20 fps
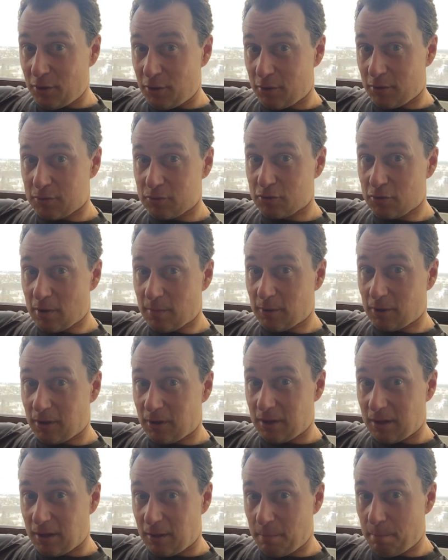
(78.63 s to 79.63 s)
you're in trouble.
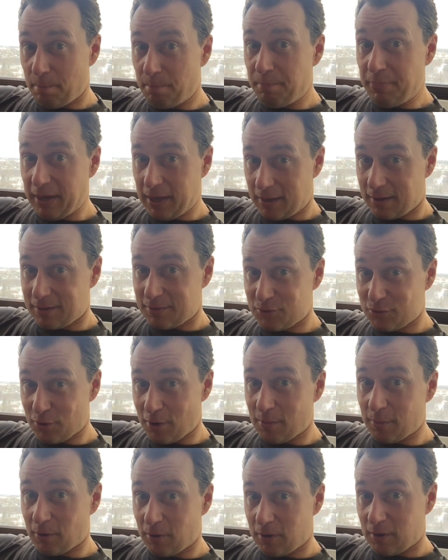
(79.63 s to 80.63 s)
Big
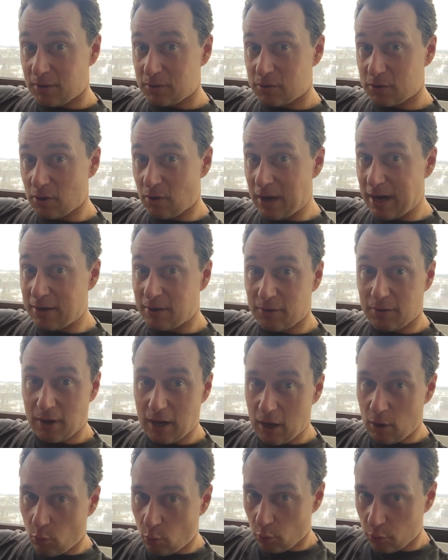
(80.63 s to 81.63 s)
trouble. So I don't know
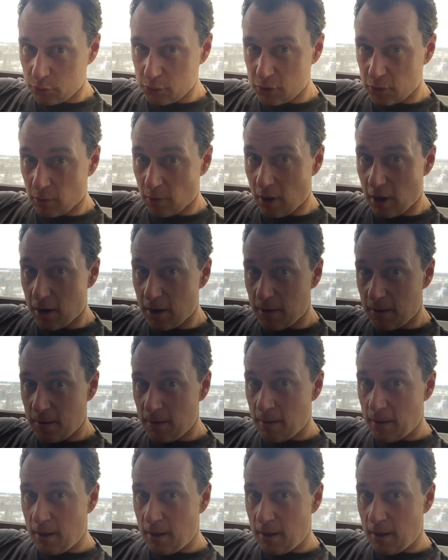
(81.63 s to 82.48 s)
how old you are.